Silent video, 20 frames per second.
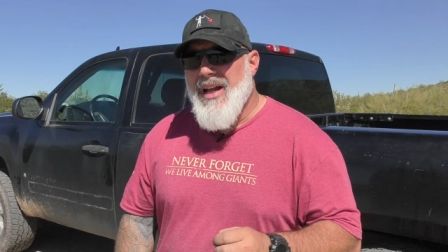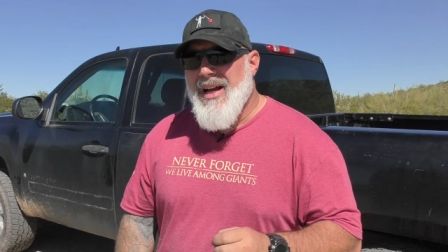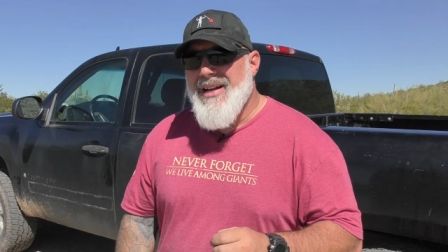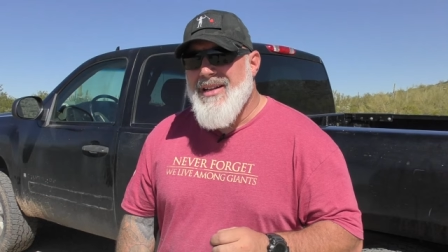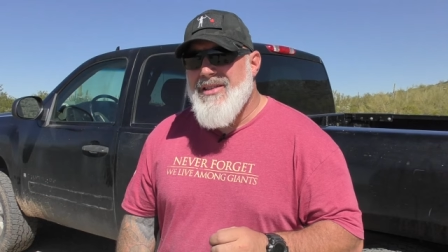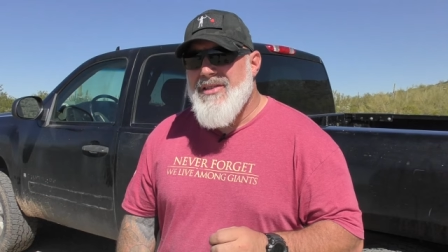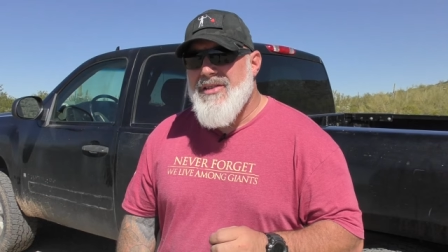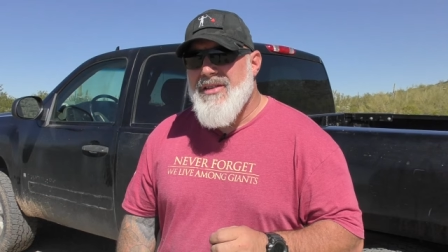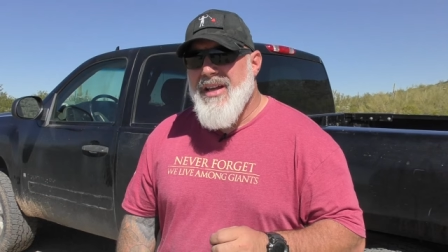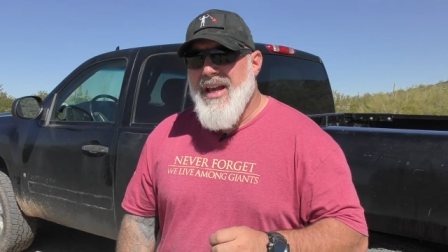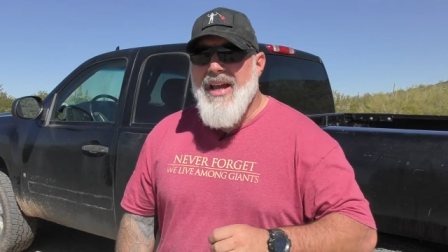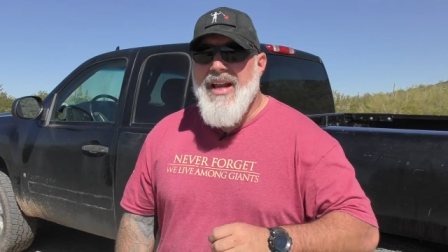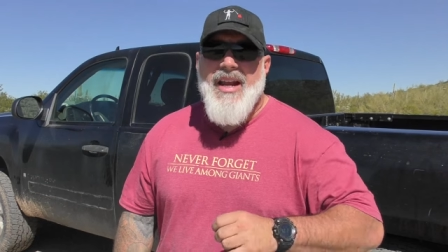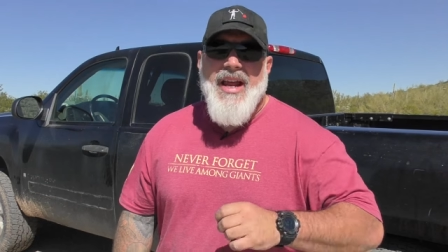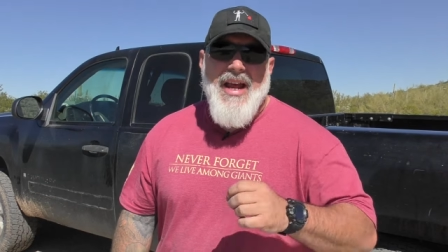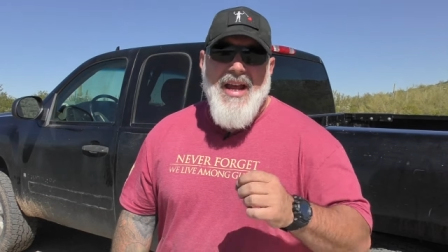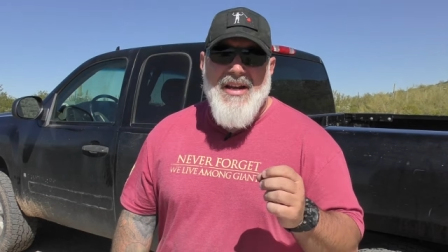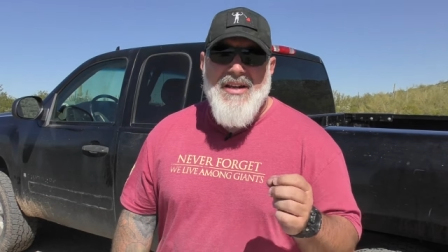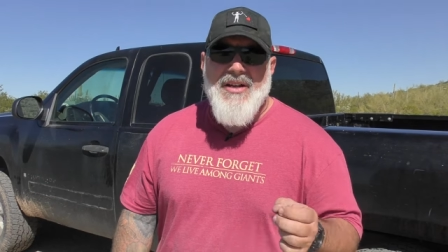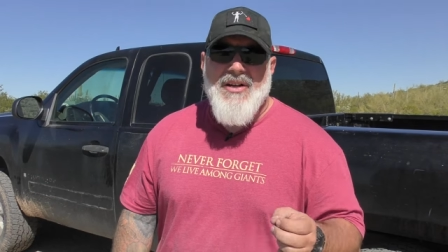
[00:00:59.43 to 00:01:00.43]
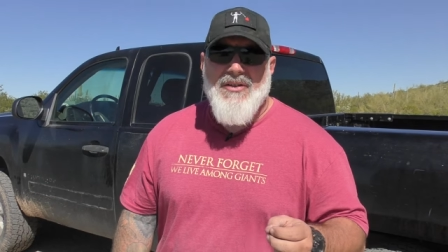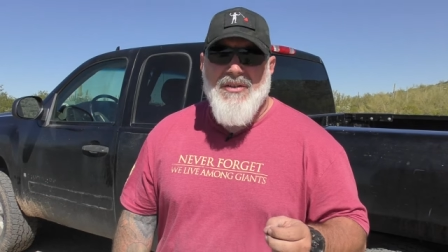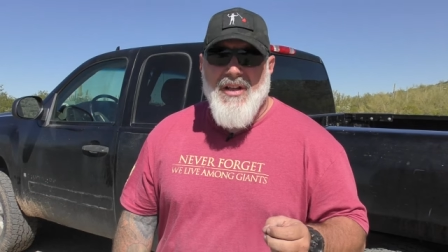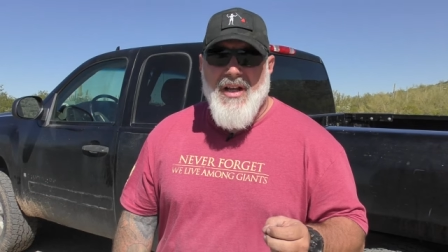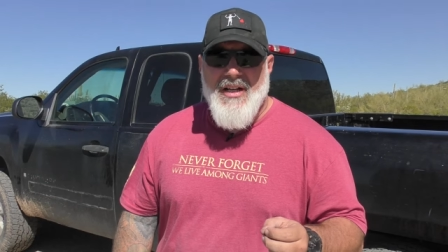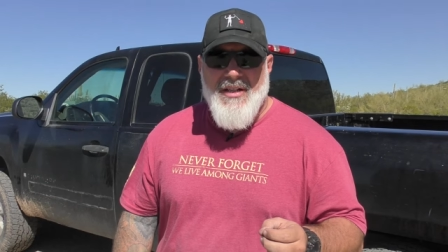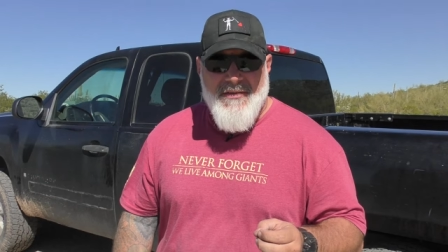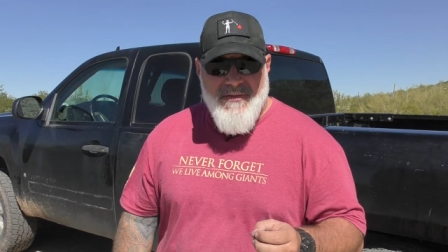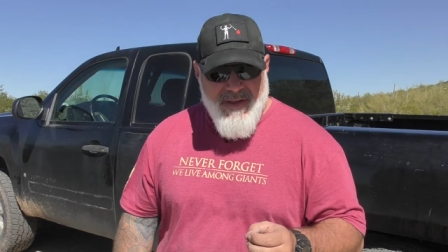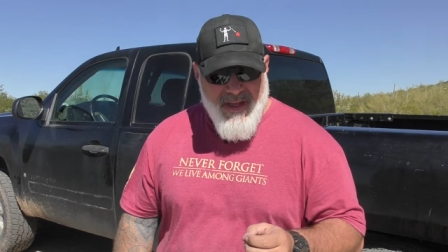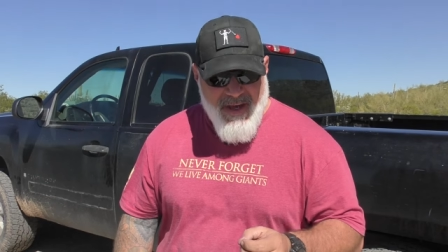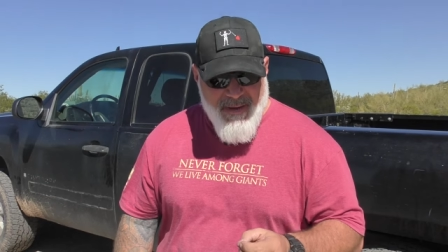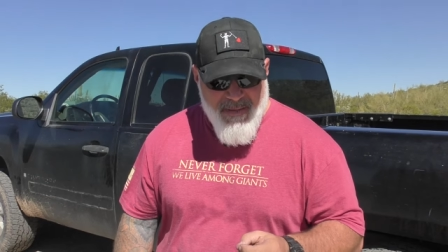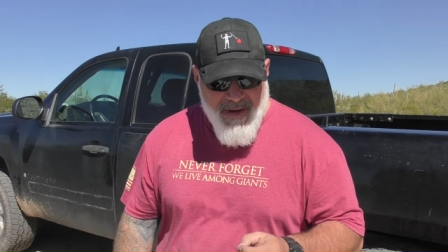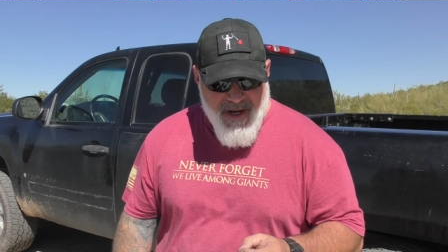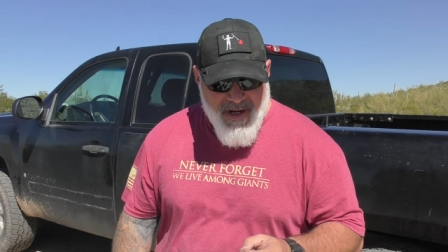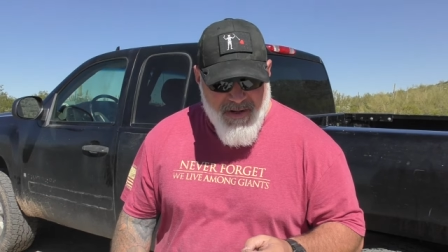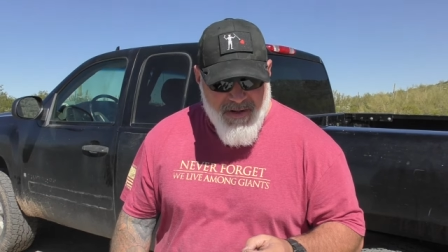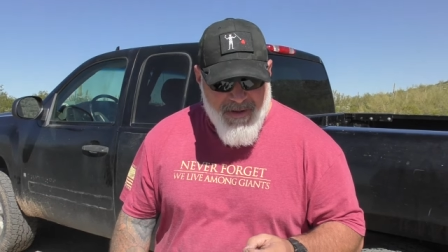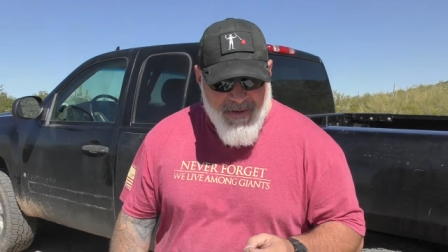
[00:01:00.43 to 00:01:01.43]
lights and handheld lights for that
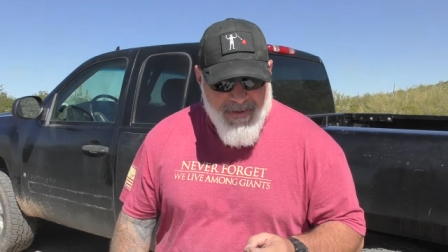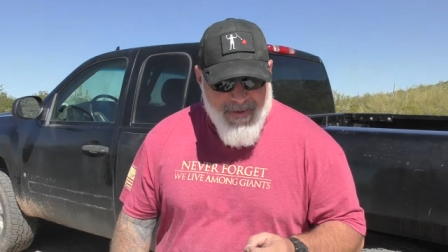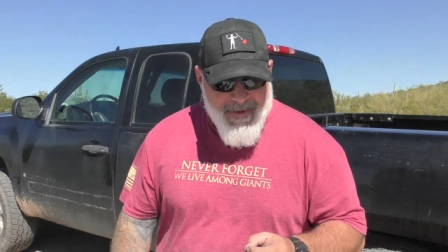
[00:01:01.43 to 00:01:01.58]
matter.